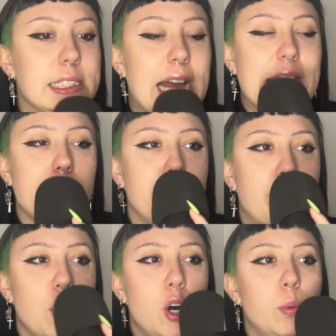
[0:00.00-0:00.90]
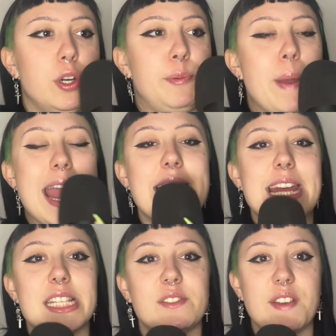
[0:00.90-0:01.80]
like, Bro would paint
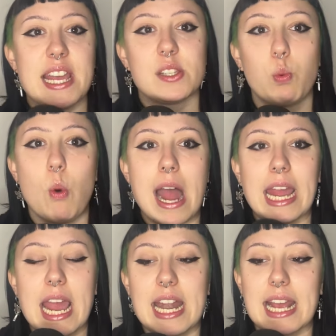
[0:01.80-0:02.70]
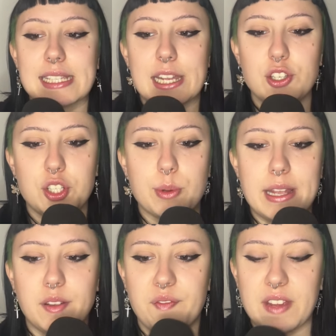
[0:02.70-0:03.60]
his face white and
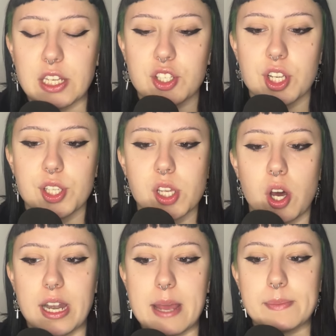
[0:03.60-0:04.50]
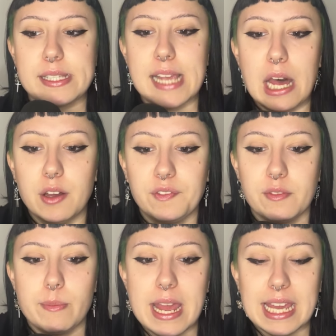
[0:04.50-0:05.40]
accentuate the features on himself,
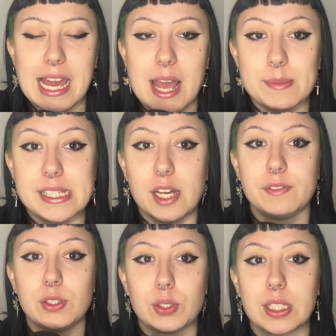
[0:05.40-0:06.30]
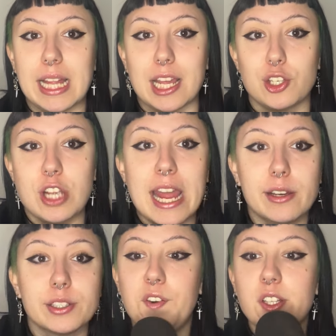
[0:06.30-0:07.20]
making himself look like a
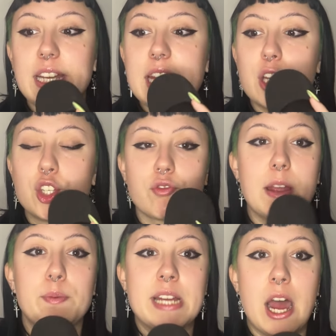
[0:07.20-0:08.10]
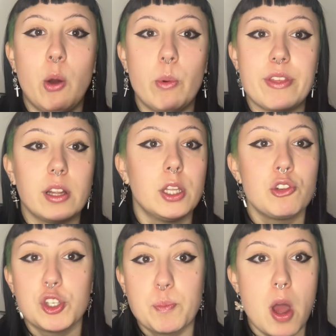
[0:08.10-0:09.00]
child. Fully dripped out with a
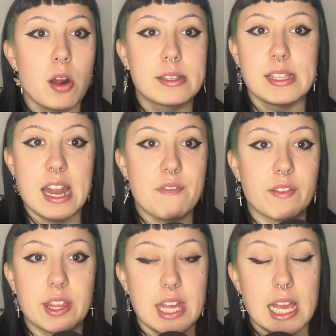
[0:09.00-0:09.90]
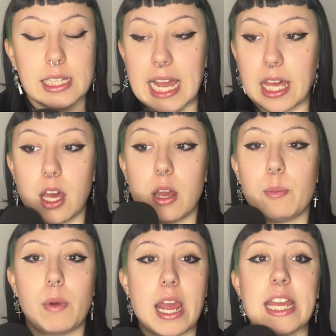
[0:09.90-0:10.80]
lunchbox and everything. Like,
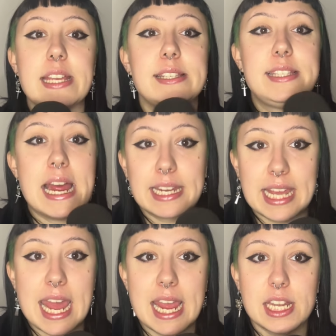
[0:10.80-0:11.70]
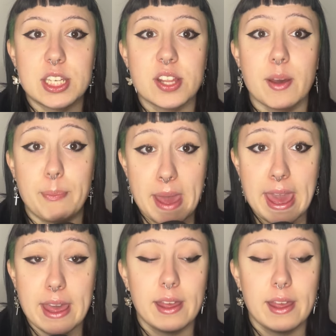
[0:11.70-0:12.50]
he's dedicated to the bit.